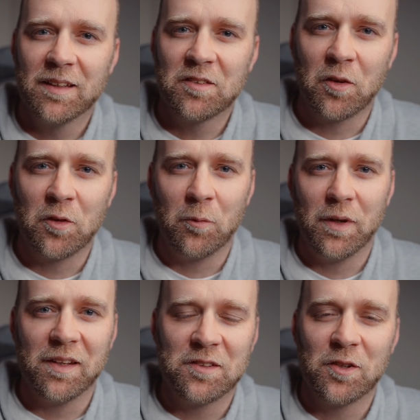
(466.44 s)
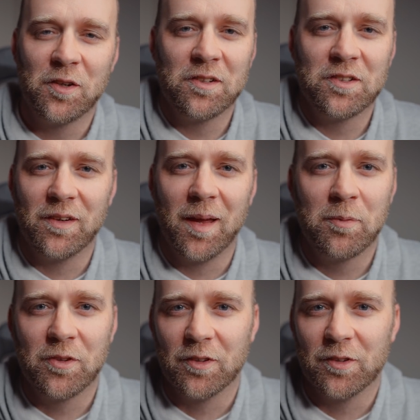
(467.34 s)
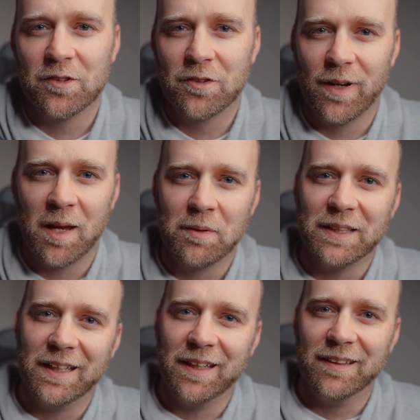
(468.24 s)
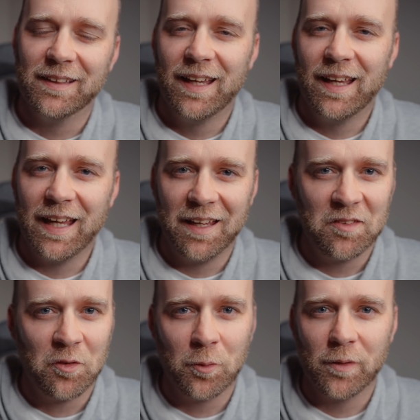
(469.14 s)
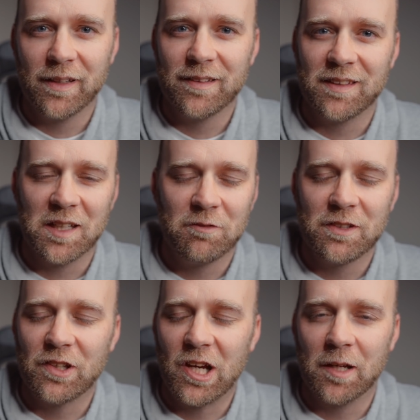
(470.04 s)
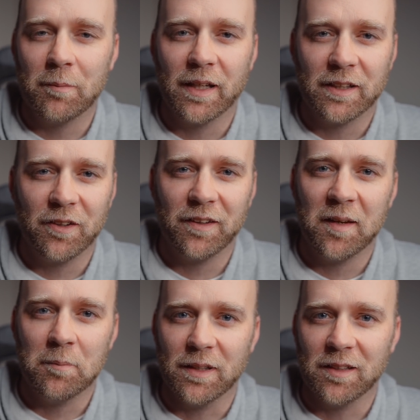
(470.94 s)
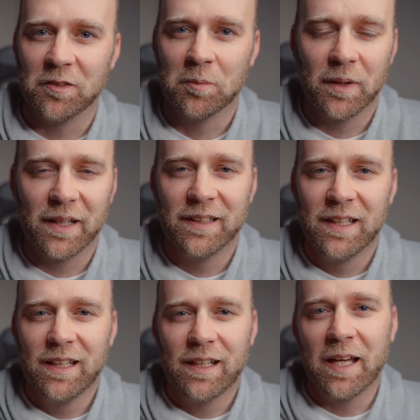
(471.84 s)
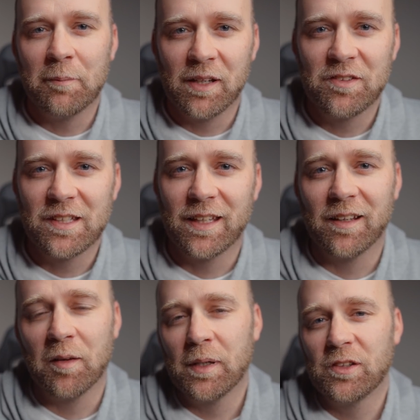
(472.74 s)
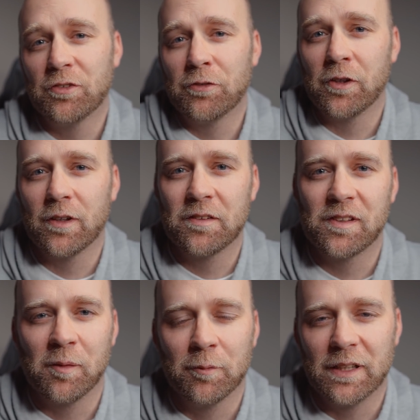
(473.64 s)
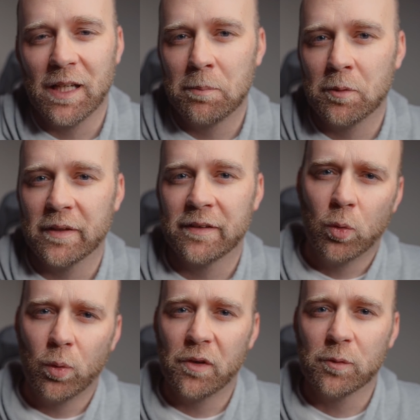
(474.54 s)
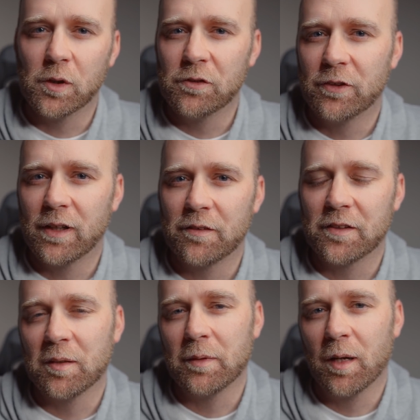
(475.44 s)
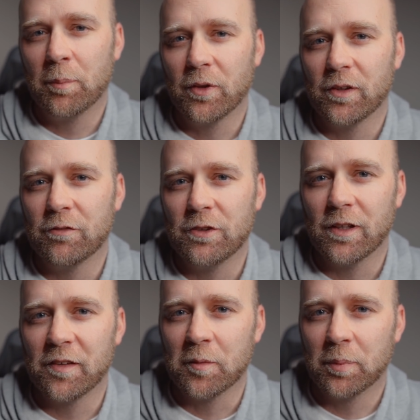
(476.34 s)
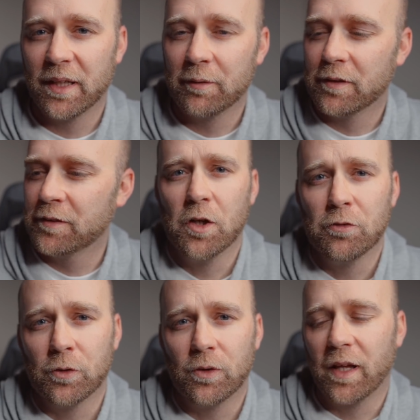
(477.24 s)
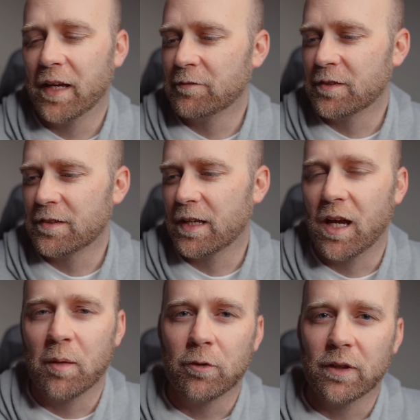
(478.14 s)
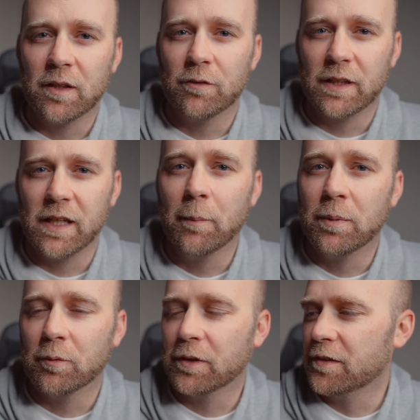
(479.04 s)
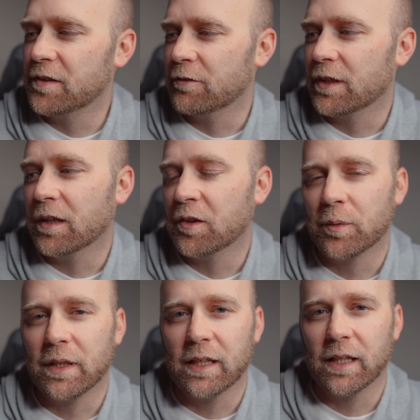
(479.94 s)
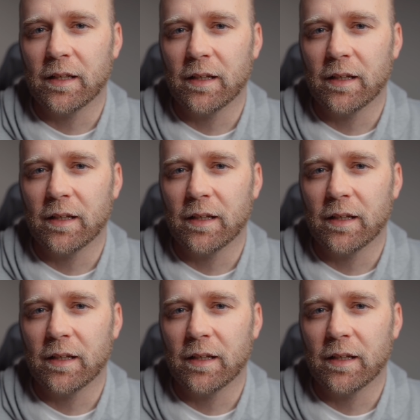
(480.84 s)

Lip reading: So the weather turned to absolute crap again, as always, every time I go to that beach. But I managed to get a bunch of photos that I'm really happy with. All of the raw files are going to be uploaded for you guys to play with. Overall, I have to say I'm really happy with the 17-28.